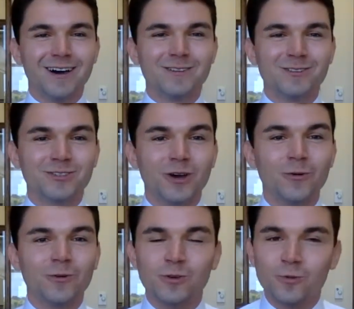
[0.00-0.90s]

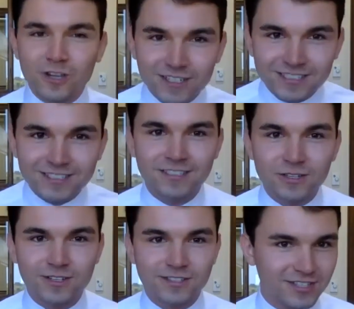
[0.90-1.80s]
So you
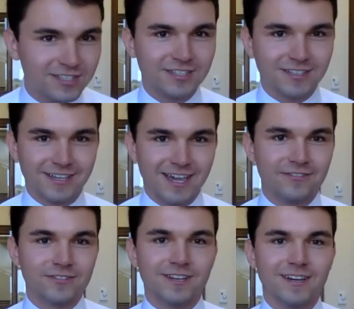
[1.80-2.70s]
consistently
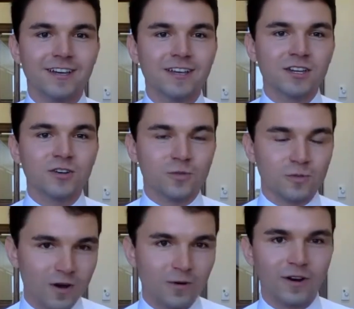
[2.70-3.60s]
have to
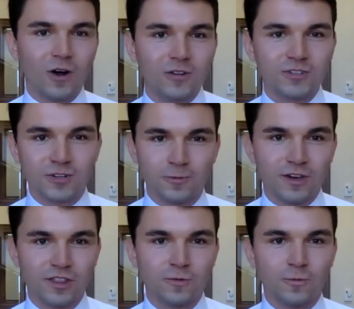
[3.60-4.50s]
grow and alter
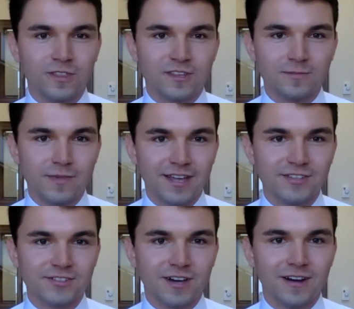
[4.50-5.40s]
with what the
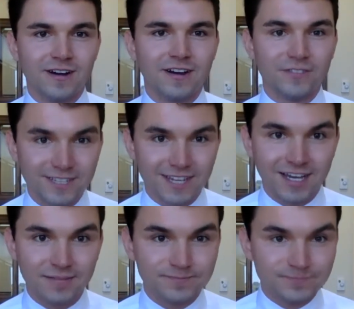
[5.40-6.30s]
demands are of the
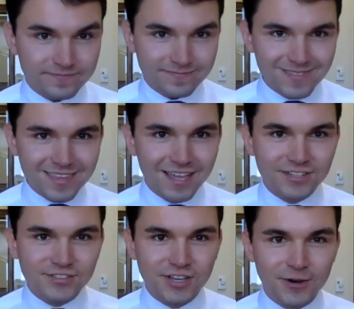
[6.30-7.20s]
time.
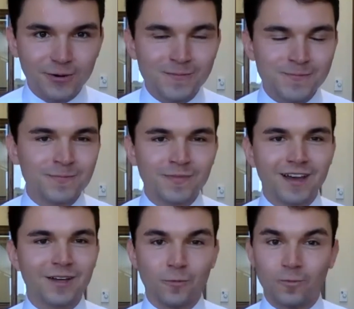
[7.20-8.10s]
And so
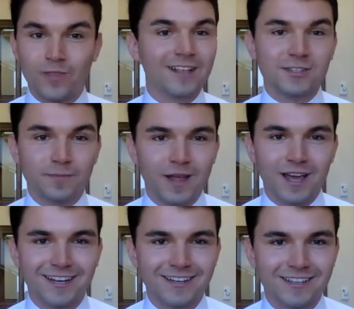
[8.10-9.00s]
that's the
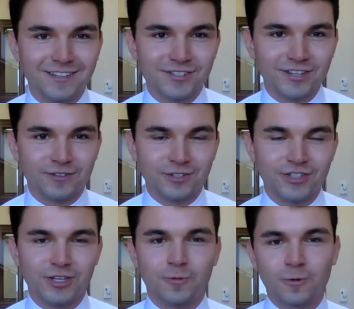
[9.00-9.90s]
plan in the city of
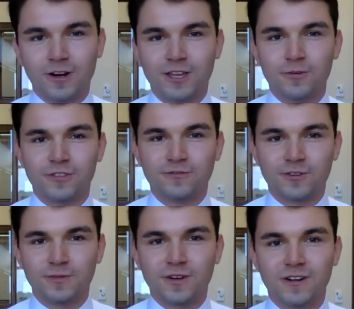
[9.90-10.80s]
Racine. We're working with a
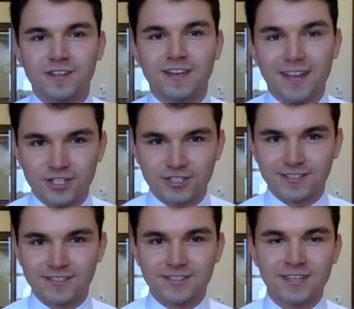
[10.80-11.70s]
firm called
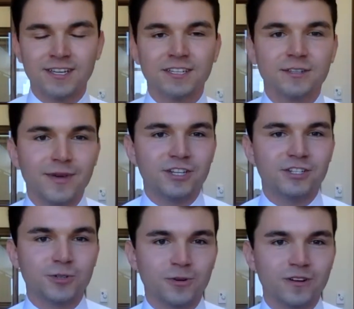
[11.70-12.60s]
Connections to make
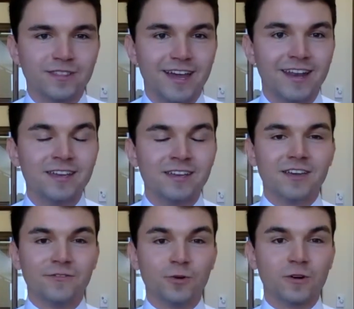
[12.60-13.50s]
sure that
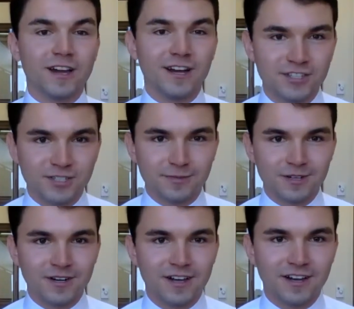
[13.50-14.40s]
if you're a
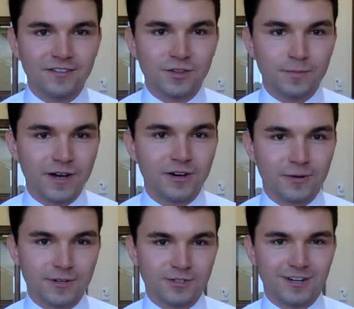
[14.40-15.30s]
customer of the Bell
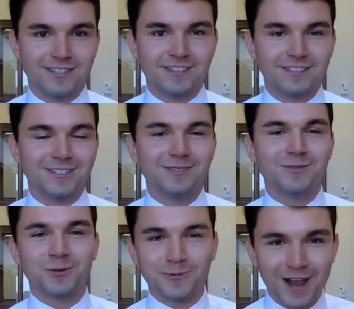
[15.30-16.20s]
Urban Transit System
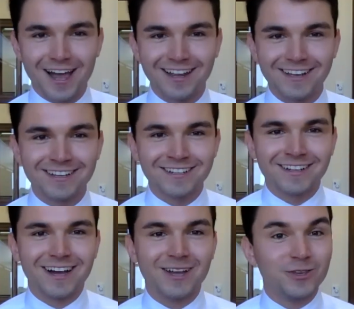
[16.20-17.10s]
or RIDE,
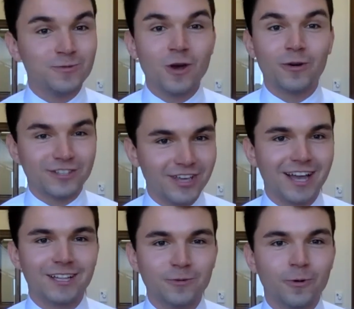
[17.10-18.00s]
you know
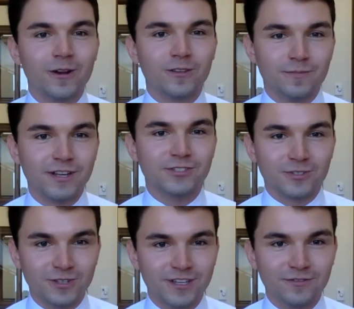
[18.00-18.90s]
exactly where the bus
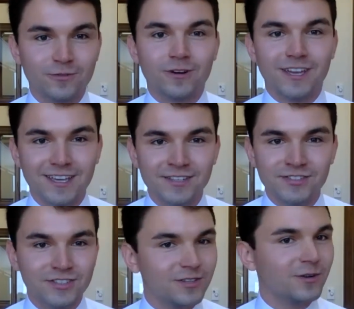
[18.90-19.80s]
you're looking for
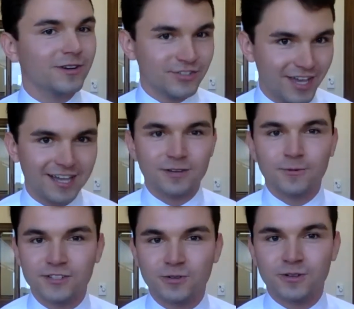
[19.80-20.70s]
is, you know exactly
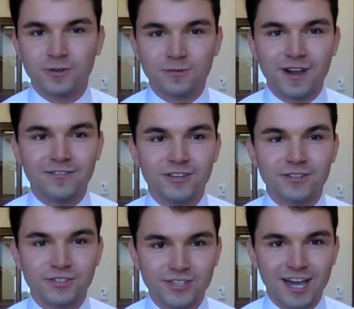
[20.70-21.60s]
when it's going to arrive at
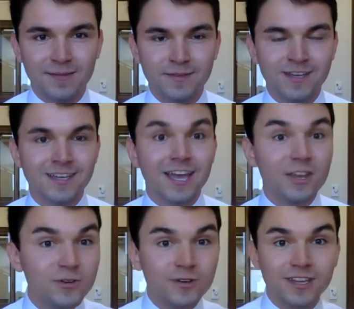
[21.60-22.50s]
your stop,
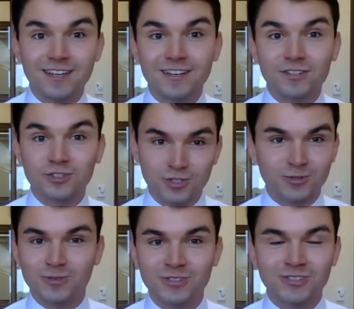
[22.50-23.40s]
and you can
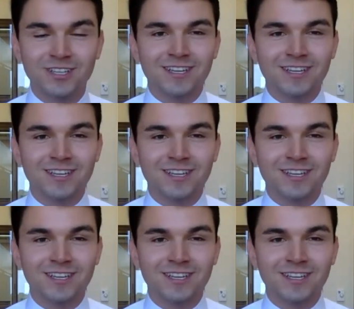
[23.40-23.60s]
choose